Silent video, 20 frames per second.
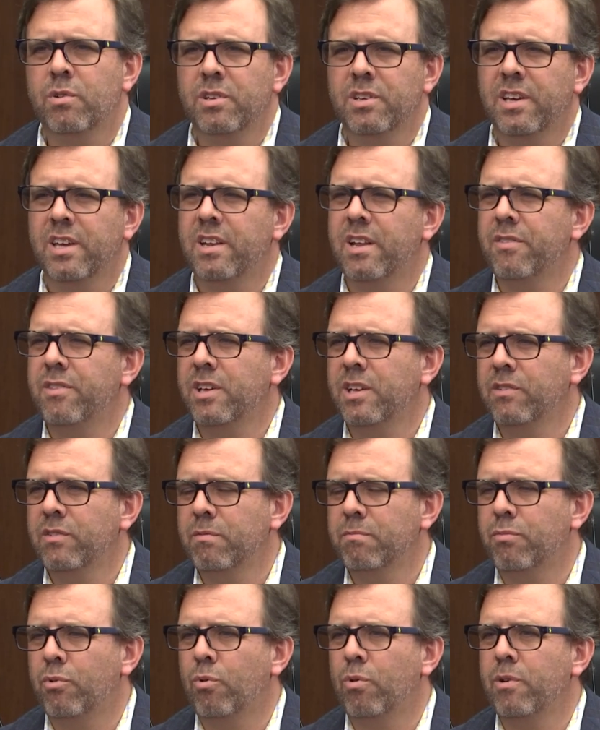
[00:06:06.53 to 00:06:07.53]
Well, again, I think
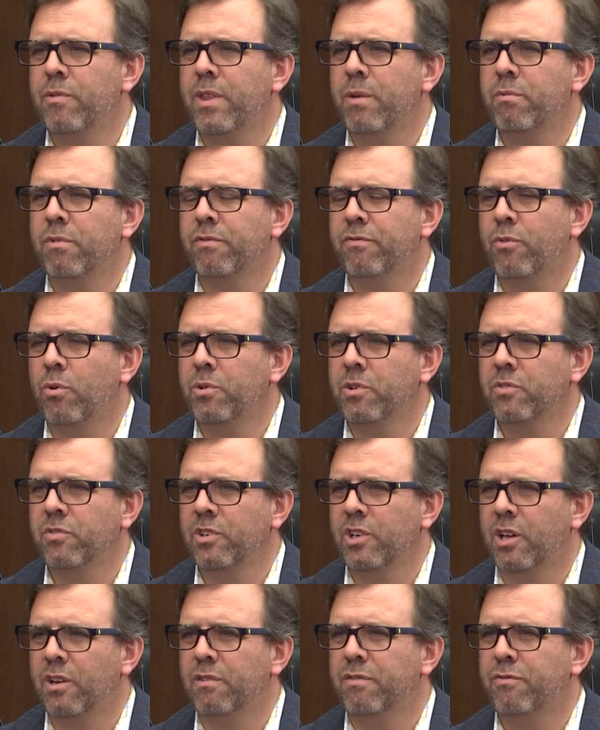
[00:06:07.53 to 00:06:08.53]
it's important that we're
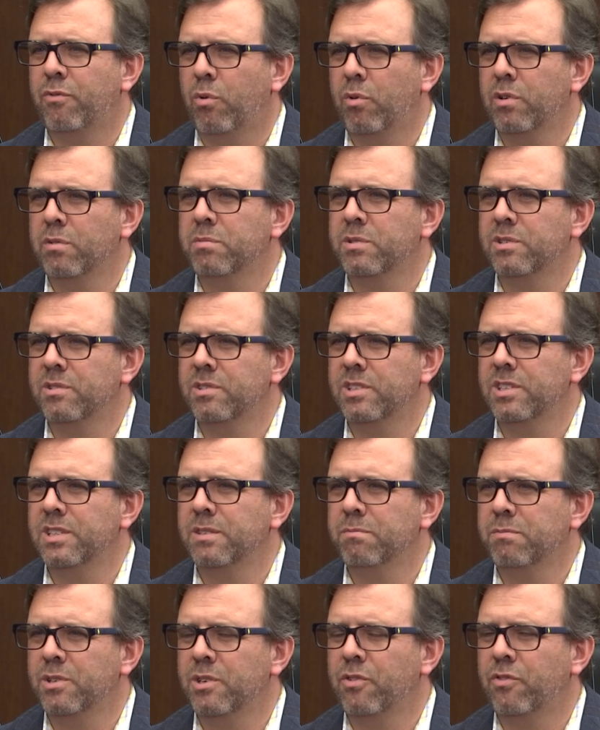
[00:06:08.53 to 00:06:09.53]
focusing on
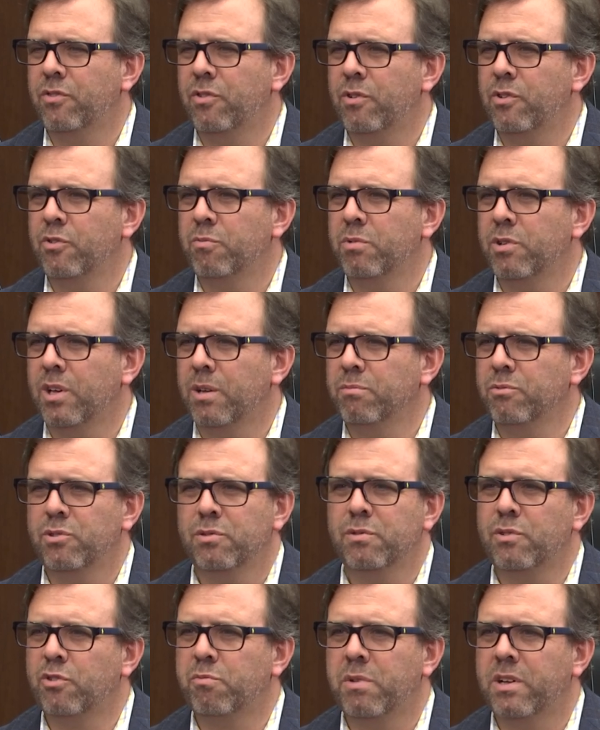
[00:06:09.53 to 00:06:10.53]
affordability. Minnesota's become
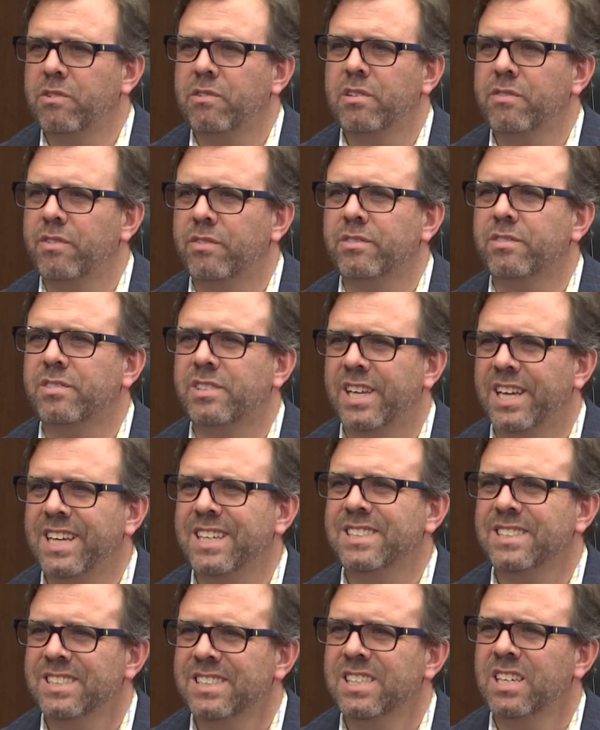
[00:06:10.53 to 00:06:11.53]
too expensive of a
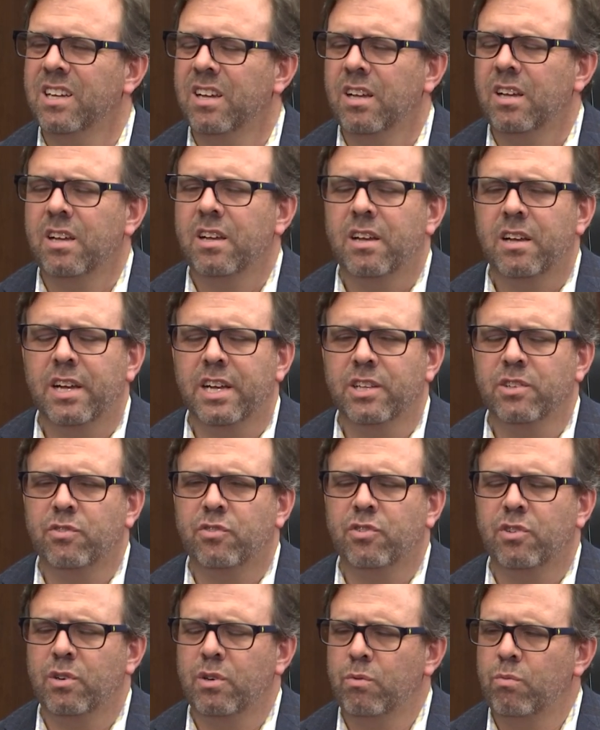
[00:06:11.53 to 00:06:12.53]
state. And
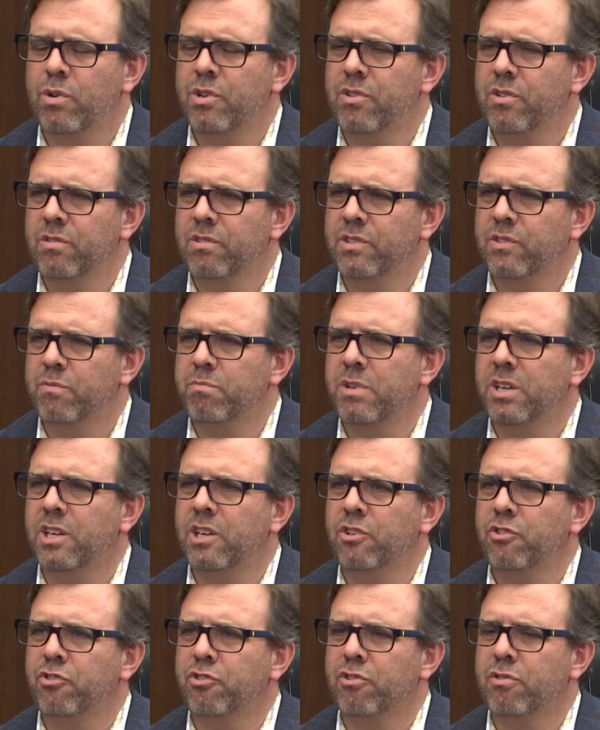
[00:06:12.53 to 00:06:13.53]
so whether it's
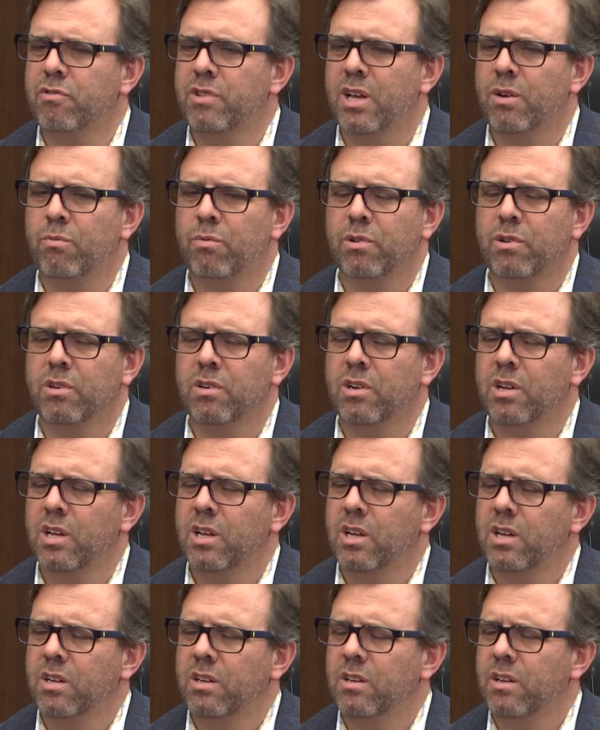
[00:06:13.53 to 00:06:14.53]
making sure that we're,
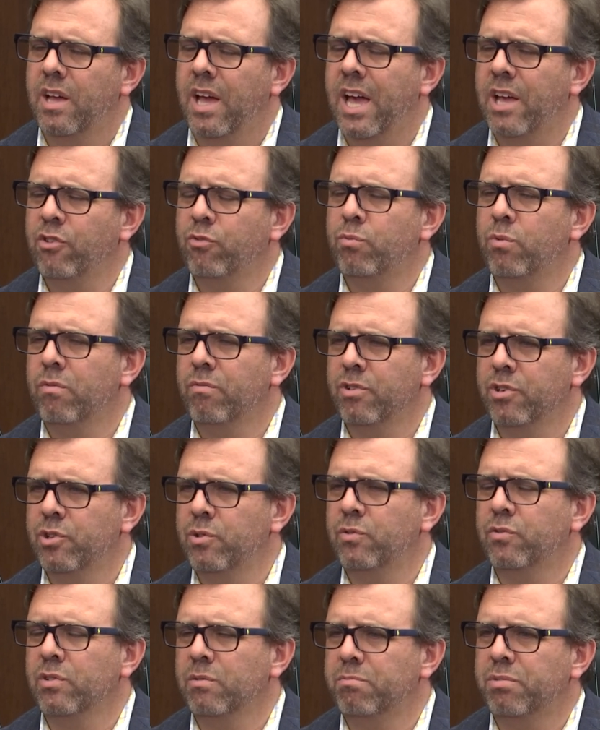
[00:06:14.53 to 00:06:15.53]
as we're
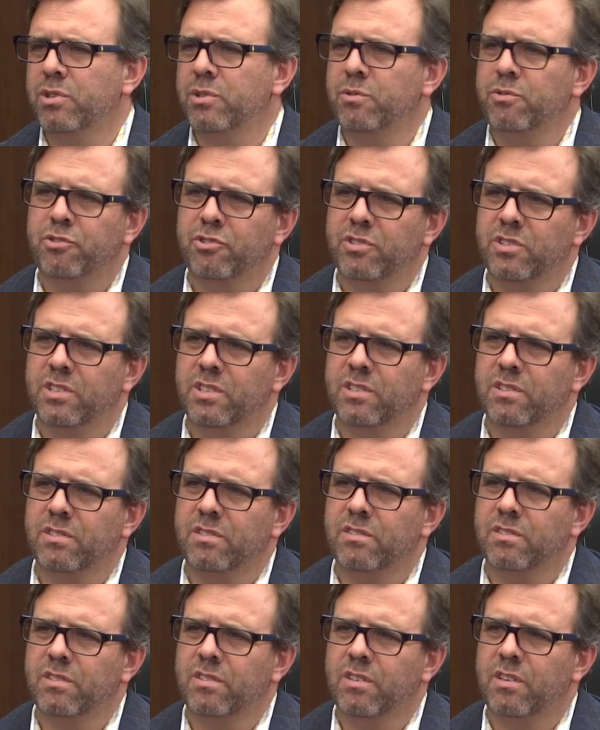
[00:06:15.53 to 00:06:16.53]
reducing pollution
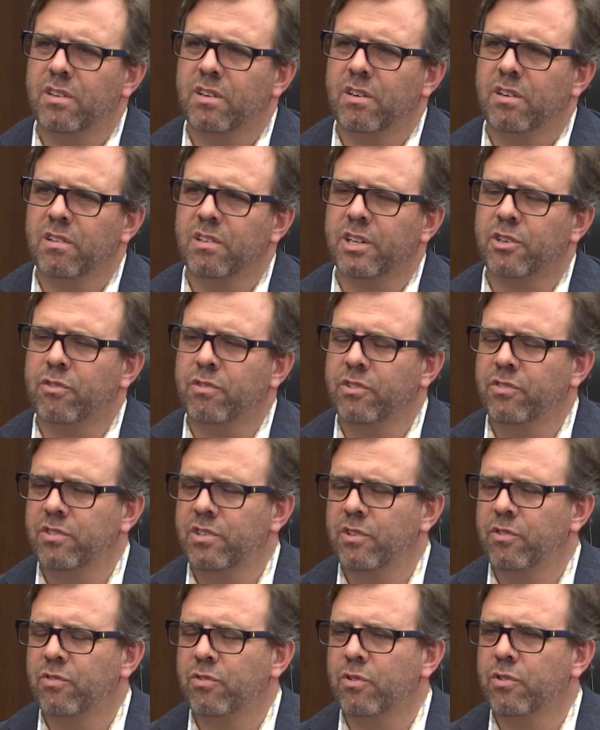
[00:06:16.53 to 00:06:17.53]
and our
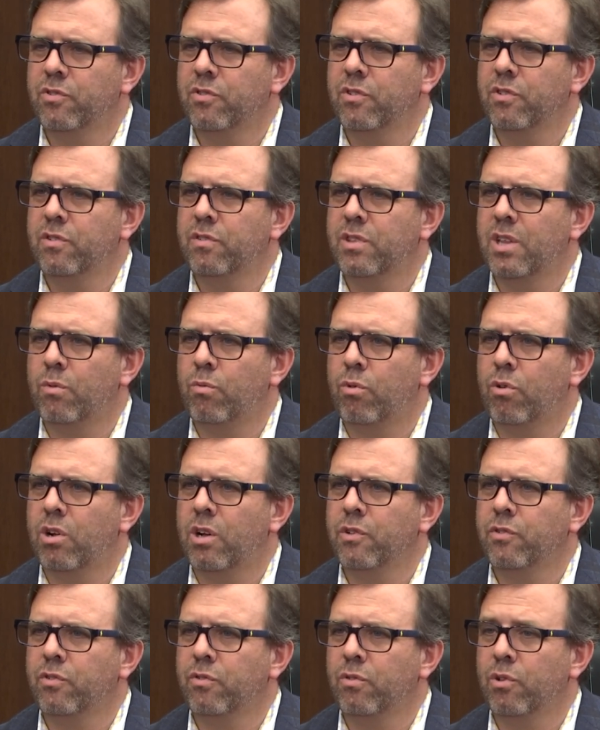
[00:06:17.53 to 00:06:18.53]
electricity sources, that we're
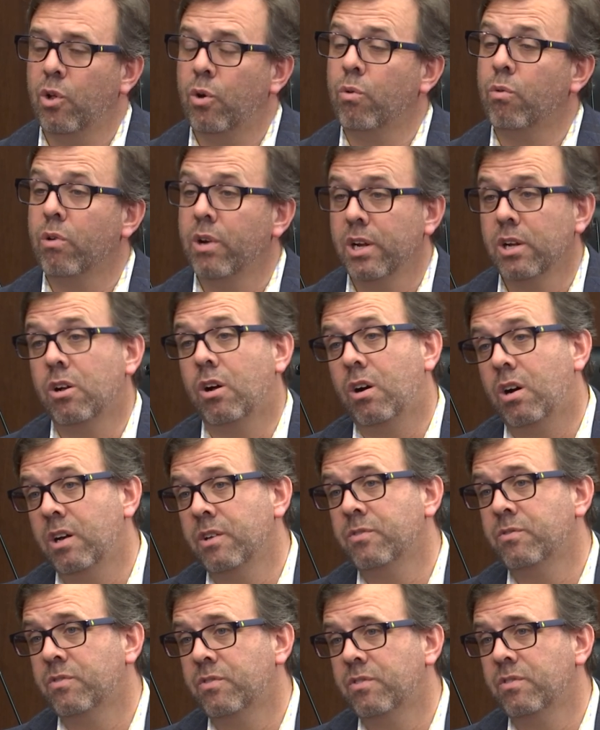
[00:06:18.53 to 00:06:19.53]
also lowering
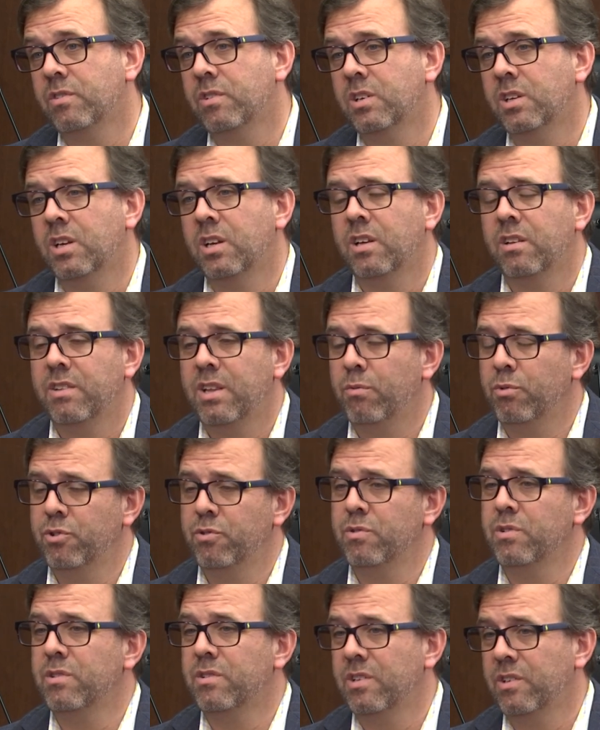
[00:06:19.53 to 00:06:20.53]
costs, that we're
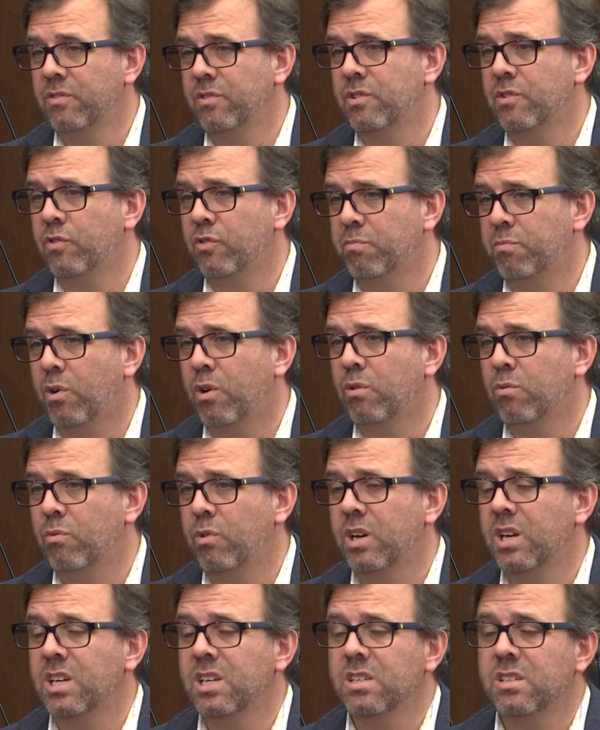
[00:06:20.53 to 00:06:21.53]
doing things in a smart
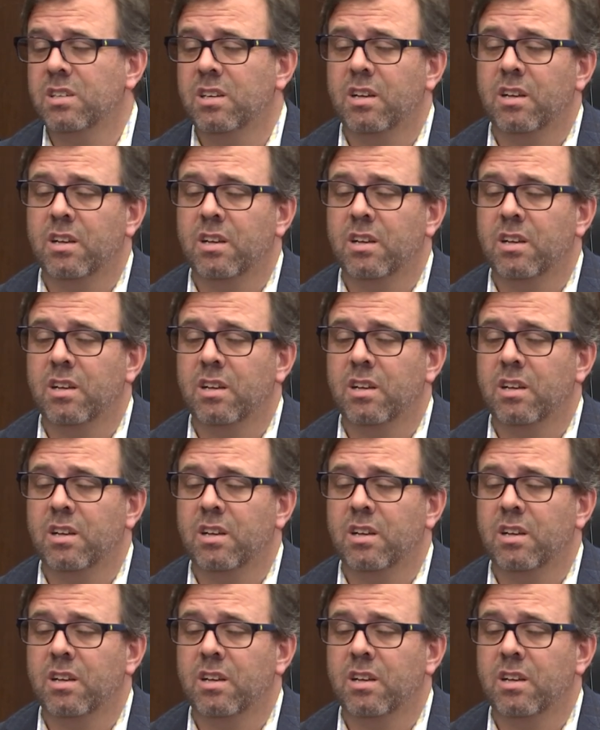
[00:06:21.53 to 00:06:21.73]
way,